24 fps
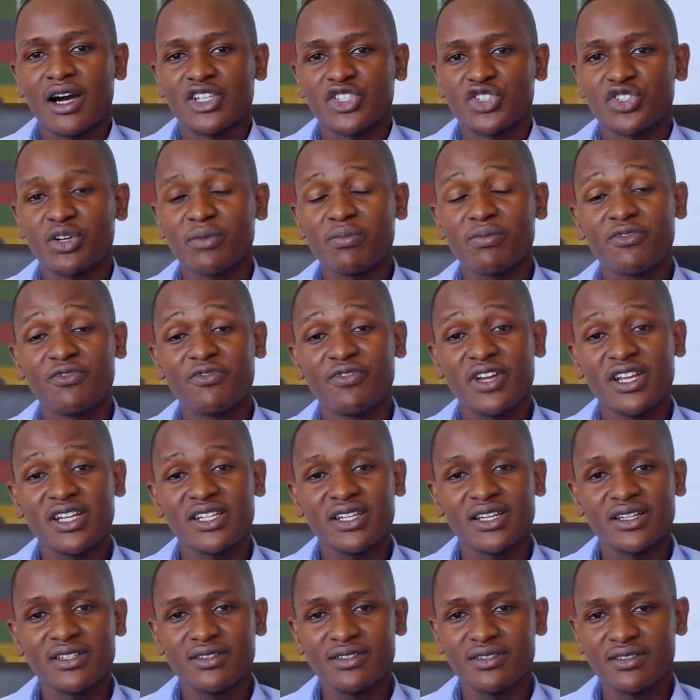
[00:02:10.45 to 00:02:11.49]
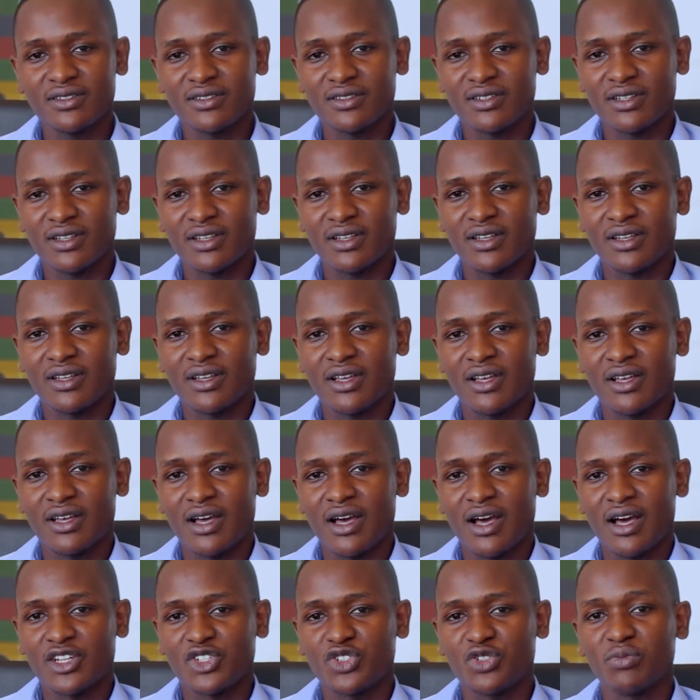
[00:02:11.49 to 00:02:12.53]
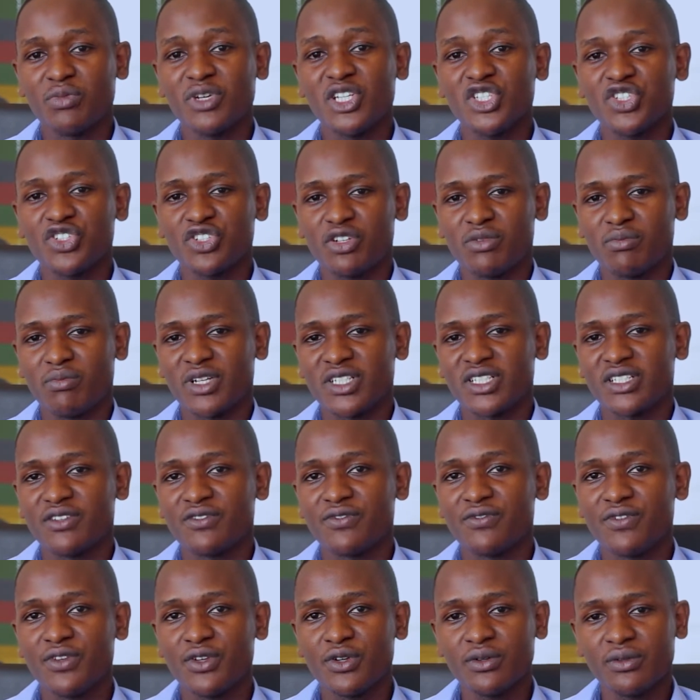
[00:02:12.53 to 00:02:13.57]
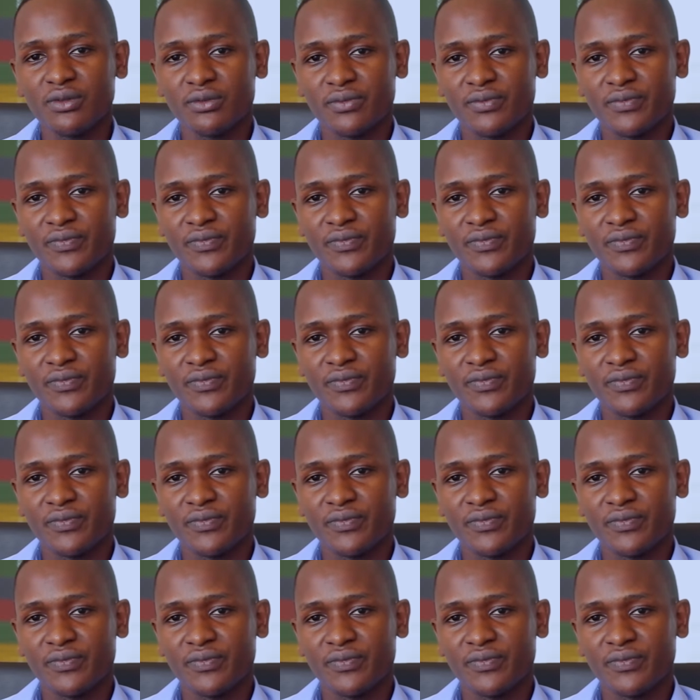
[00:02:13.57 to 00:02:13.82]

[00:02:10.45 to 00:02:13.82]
shop vendors, to mention but a few,